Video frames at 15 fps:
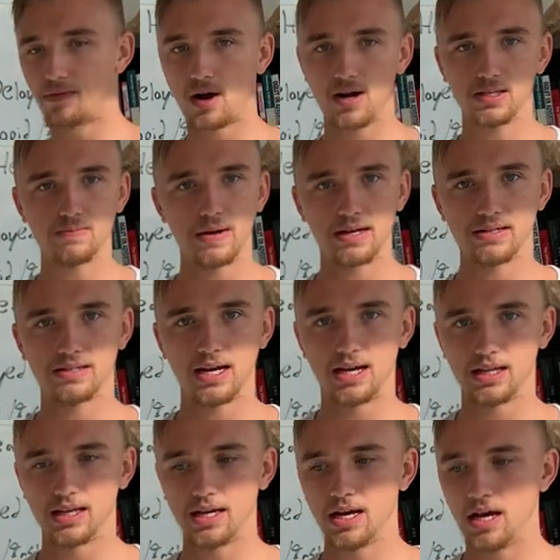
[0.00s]
prospects
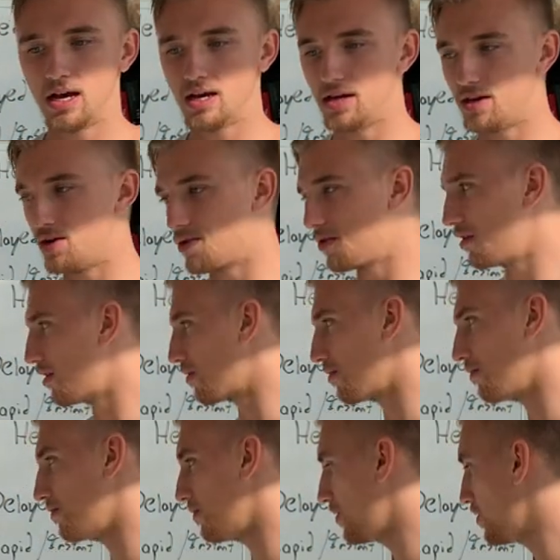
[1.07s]
daily, you're, you're,
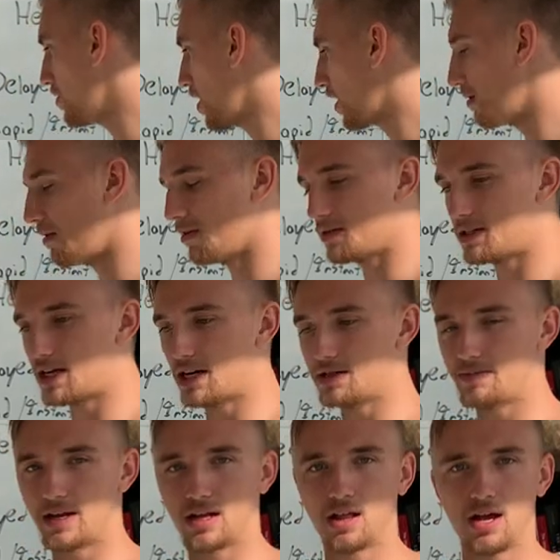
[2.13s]
you're not going to be able to sign as
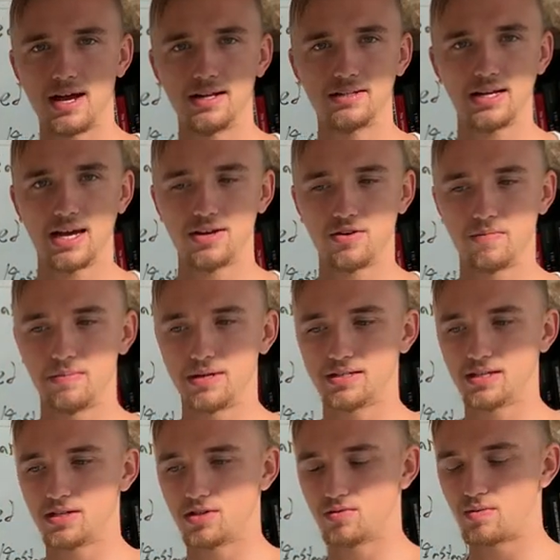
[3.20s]
many clients and your
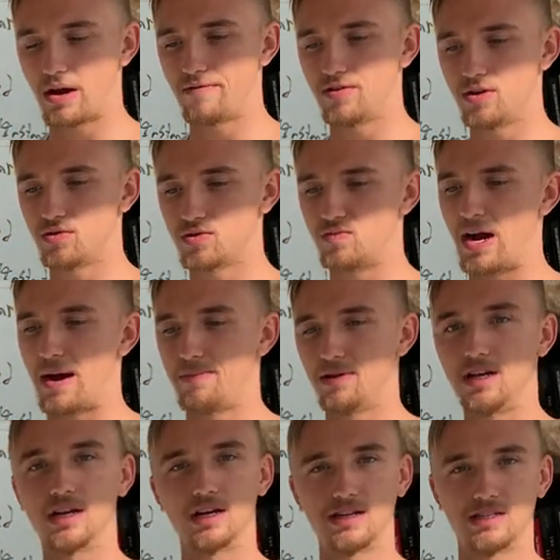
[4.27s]
business's revenue is
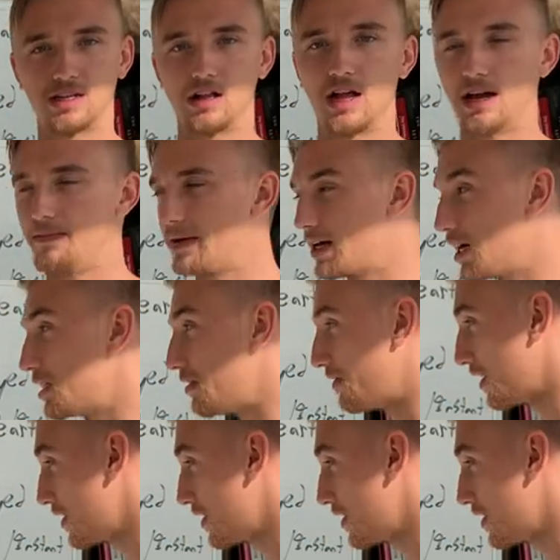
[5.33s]
rapidly going to decline because of